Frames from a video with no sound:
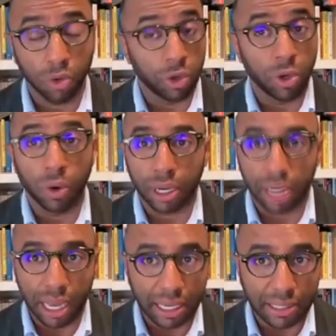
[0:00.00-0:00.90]

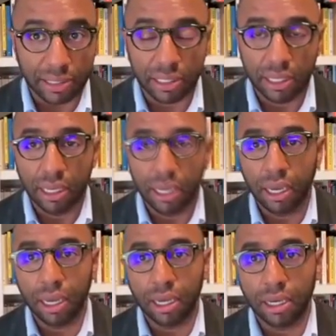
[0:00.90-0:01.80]
reorganized
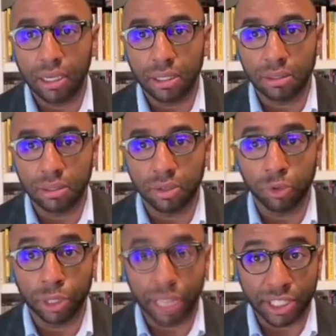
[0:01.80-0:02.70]
uh, the
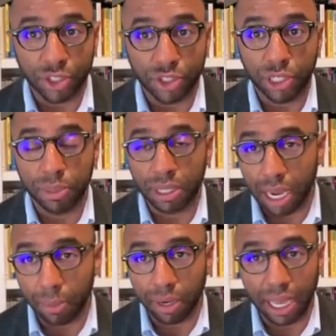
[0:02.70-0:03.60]
relationship the
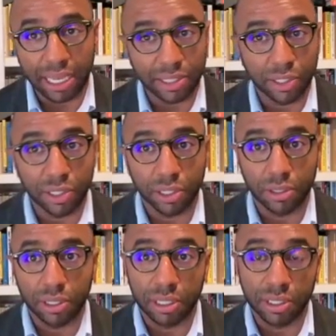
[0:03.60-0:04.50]
library has
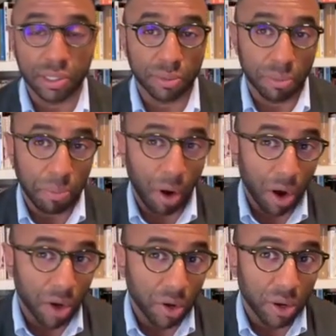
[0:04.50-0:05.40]
to its
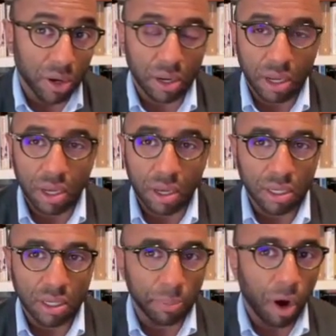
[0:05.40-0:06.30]
partner
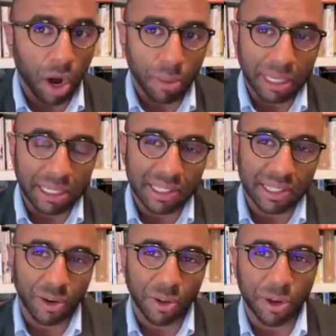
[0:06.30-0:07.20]

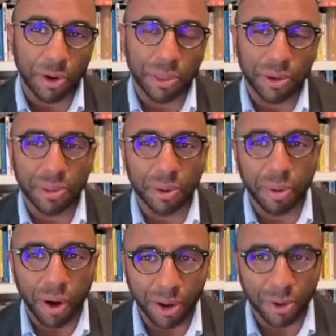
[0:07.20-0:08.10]
departments or their their, their
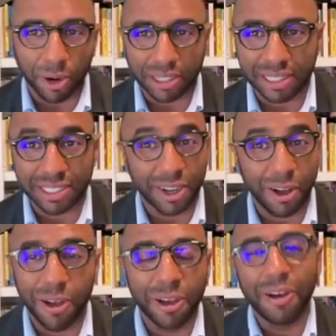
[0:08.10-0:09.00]
partner organization,
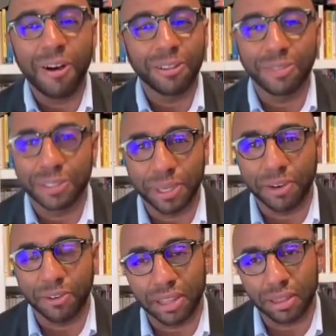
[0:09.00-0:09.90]
all of it's
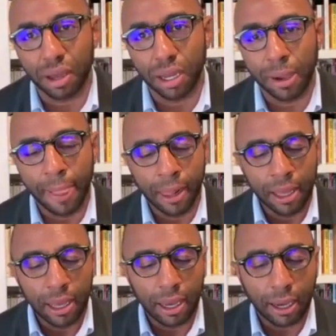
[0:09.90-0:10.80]
being rethought.
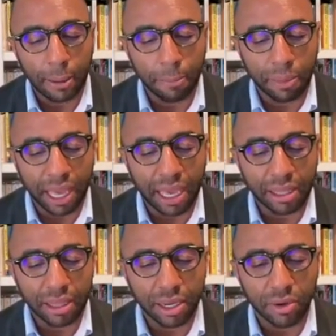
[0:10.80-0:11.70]
Um,
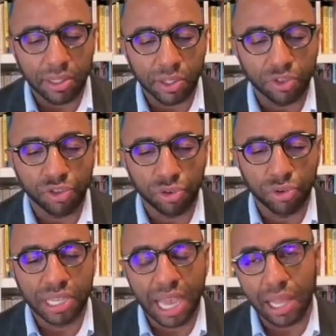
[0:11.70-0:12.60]
and there is a
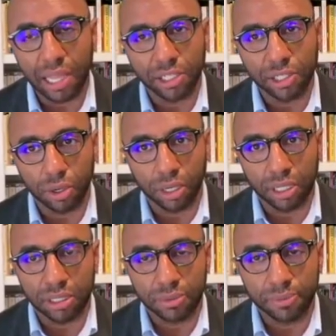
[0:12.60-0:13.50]
true talent
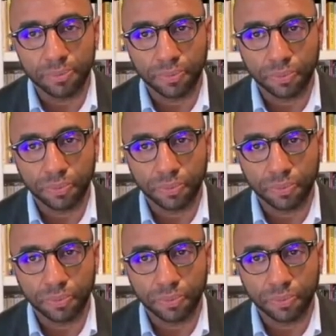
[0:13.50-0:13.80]
shortage